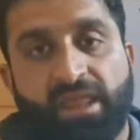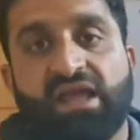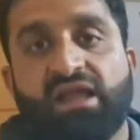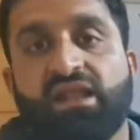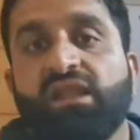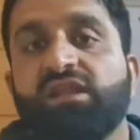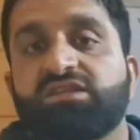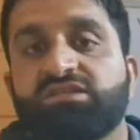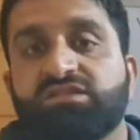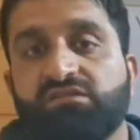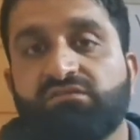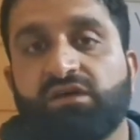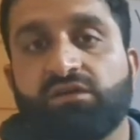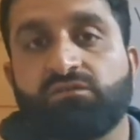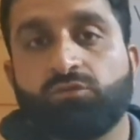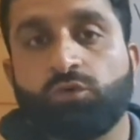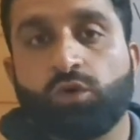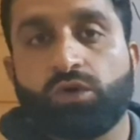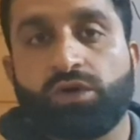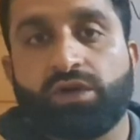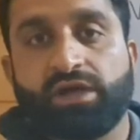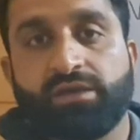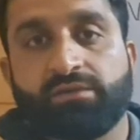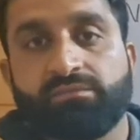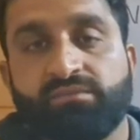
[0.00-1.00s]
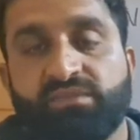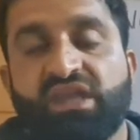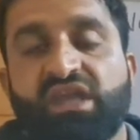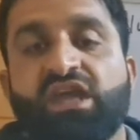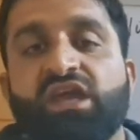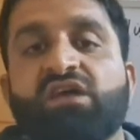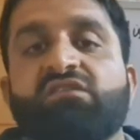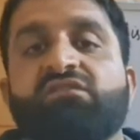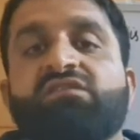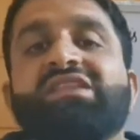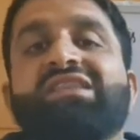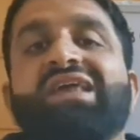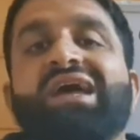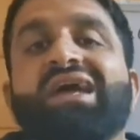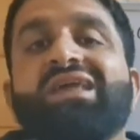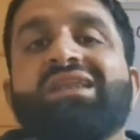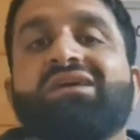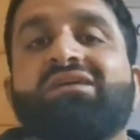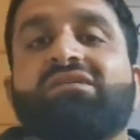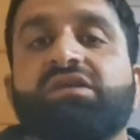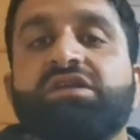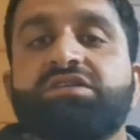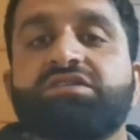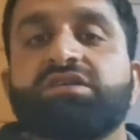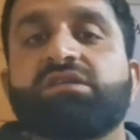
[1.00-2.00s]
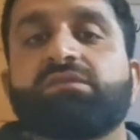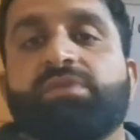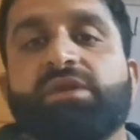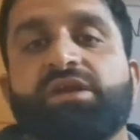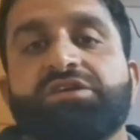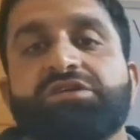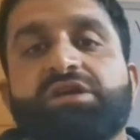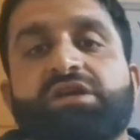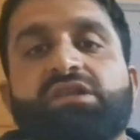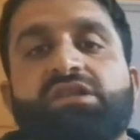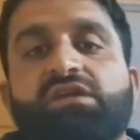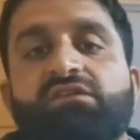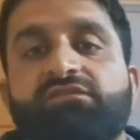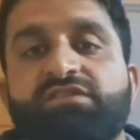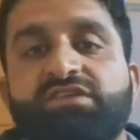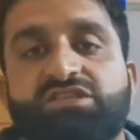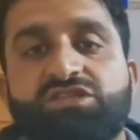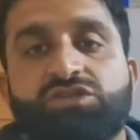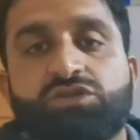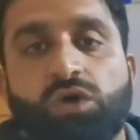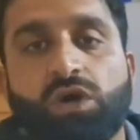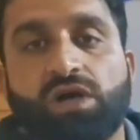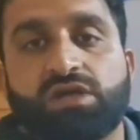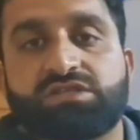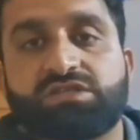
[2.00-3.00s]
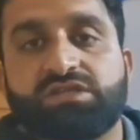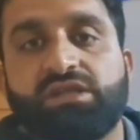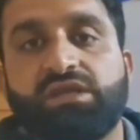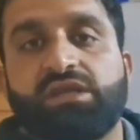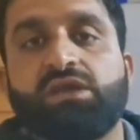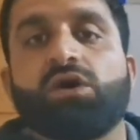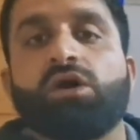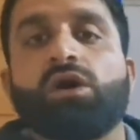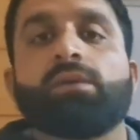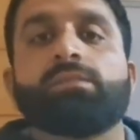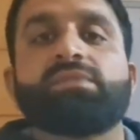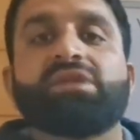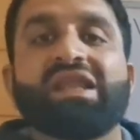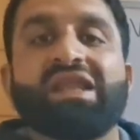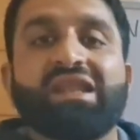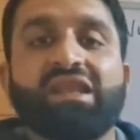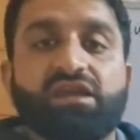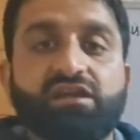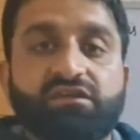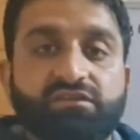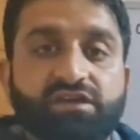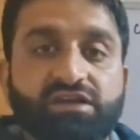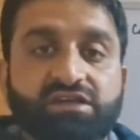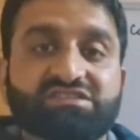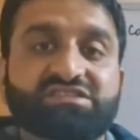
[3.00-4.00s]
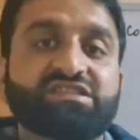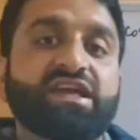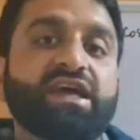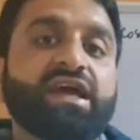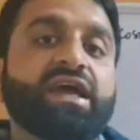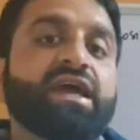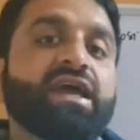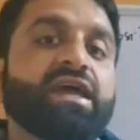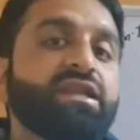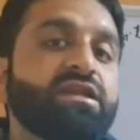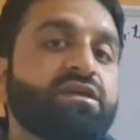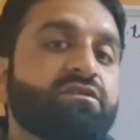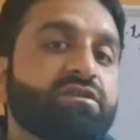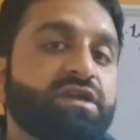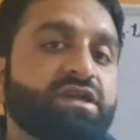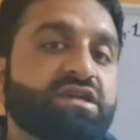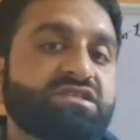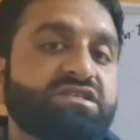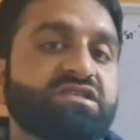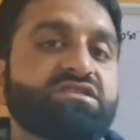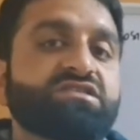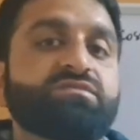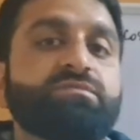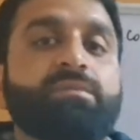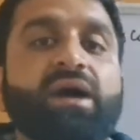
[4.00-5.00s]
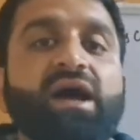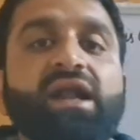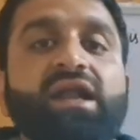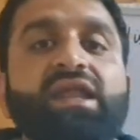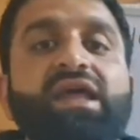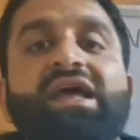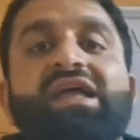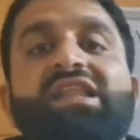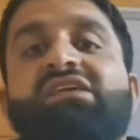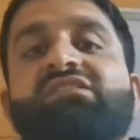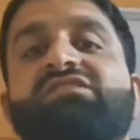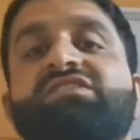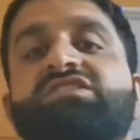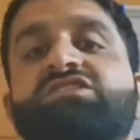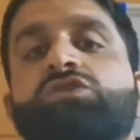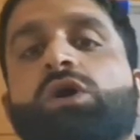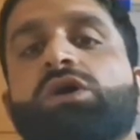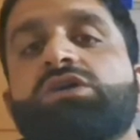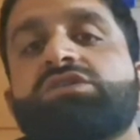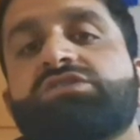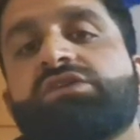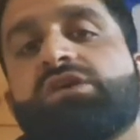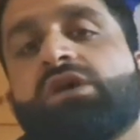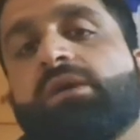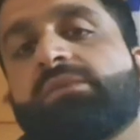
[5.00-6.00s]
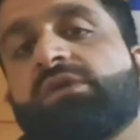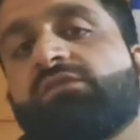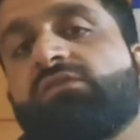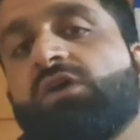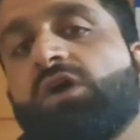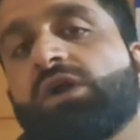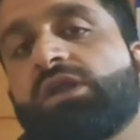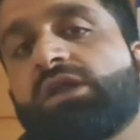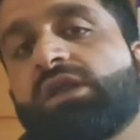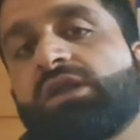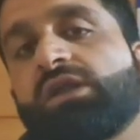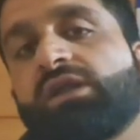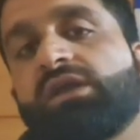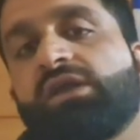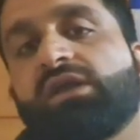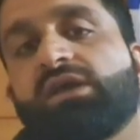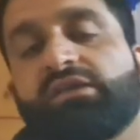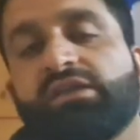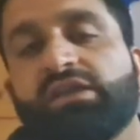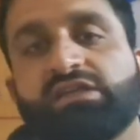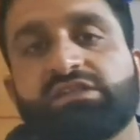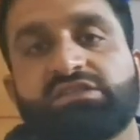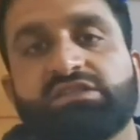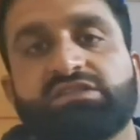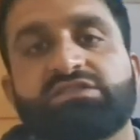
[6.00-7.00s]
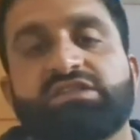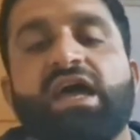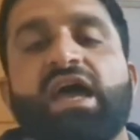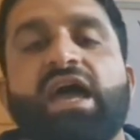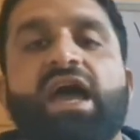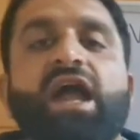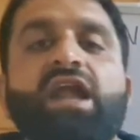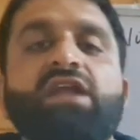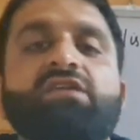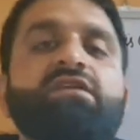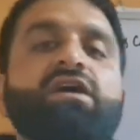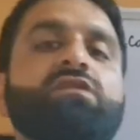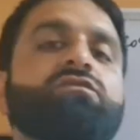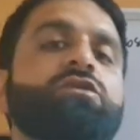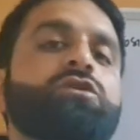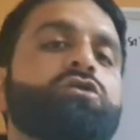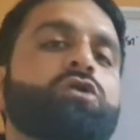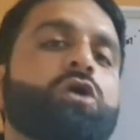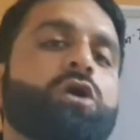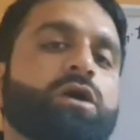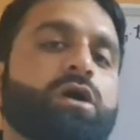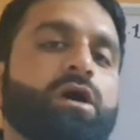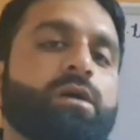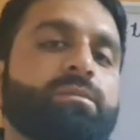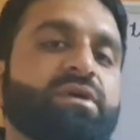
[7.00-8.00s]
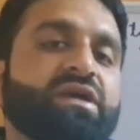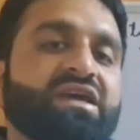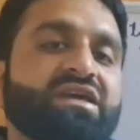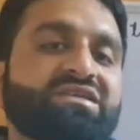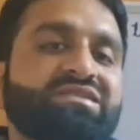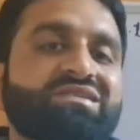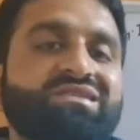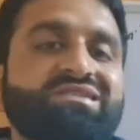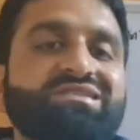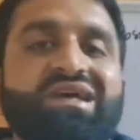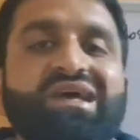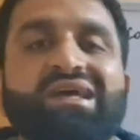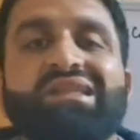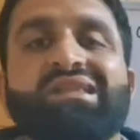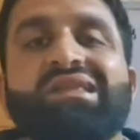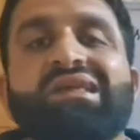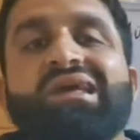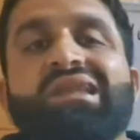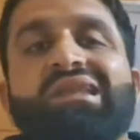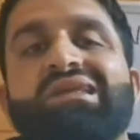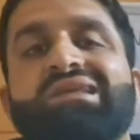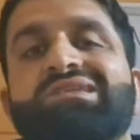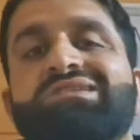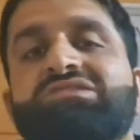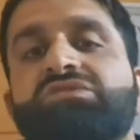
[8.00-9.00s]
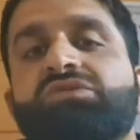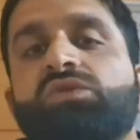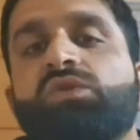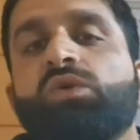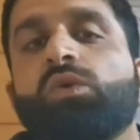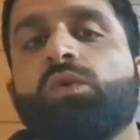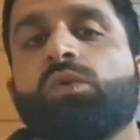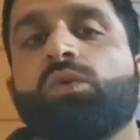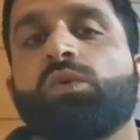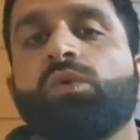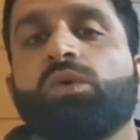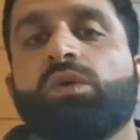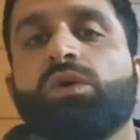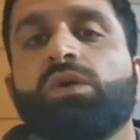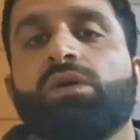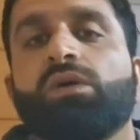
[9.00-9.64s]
Listen one more time. With the increase in pressure, the viscosity of the liquids increases, but the viscosity of the water decreases. And when we talk of gases, there is no